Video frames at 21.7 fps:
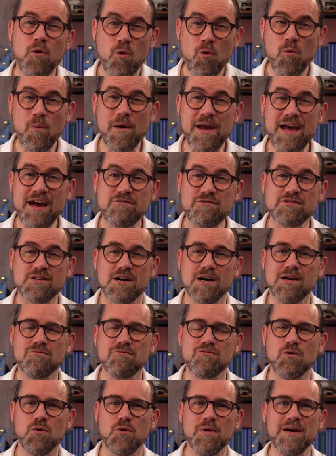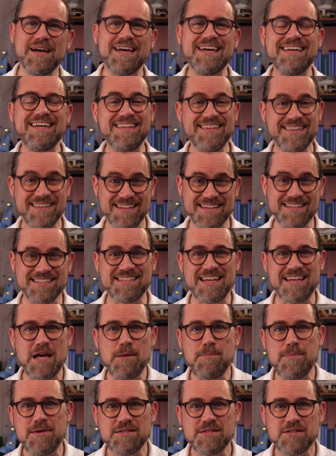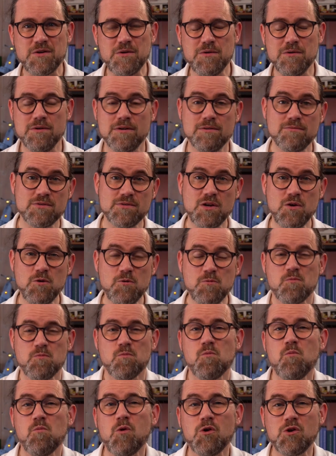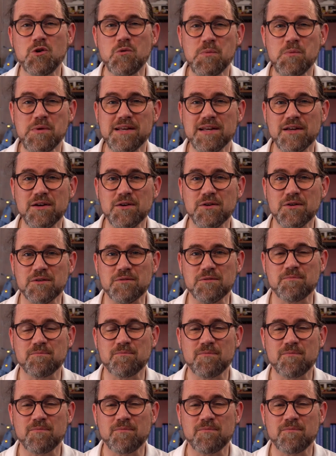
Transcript: all we have time for in this episode. So what did we learn?